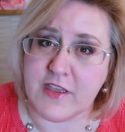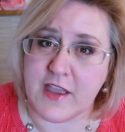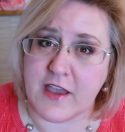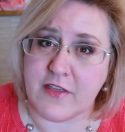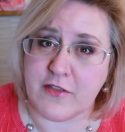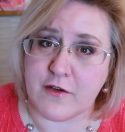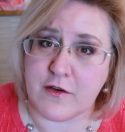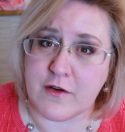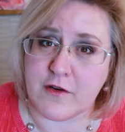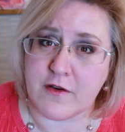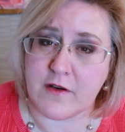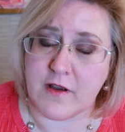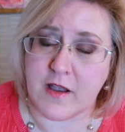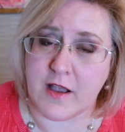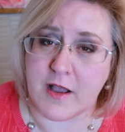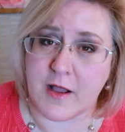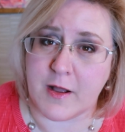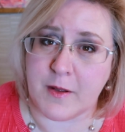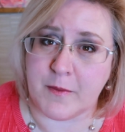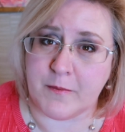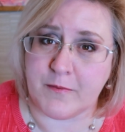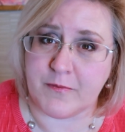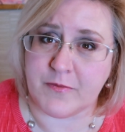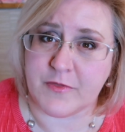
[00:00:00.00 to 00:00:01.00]
the other
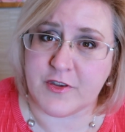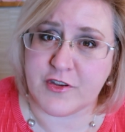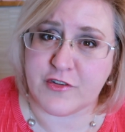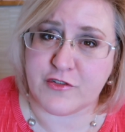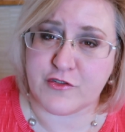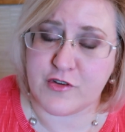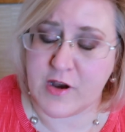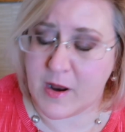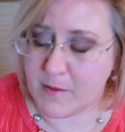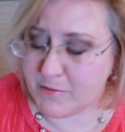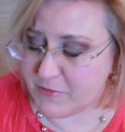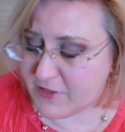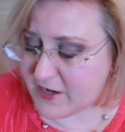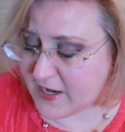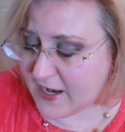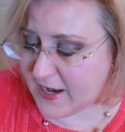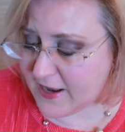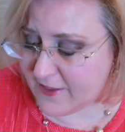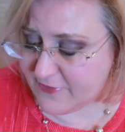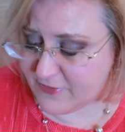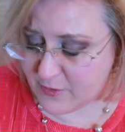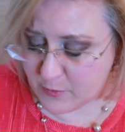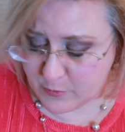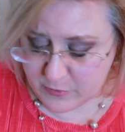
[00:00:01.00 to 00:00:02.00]
um, strap that I
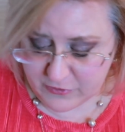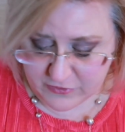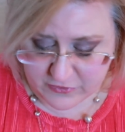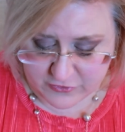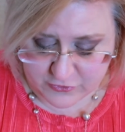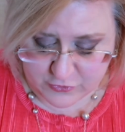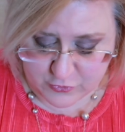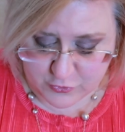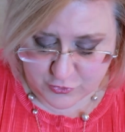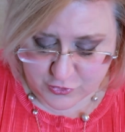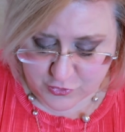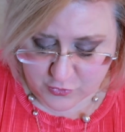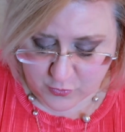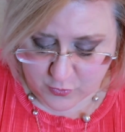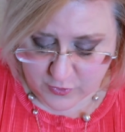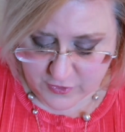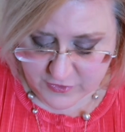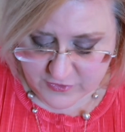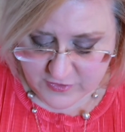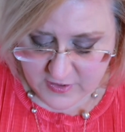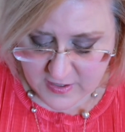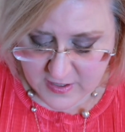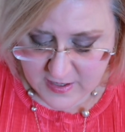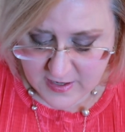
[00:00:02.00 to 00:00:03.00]
had that was too
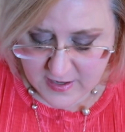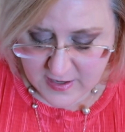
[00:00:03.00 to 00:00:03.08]
short.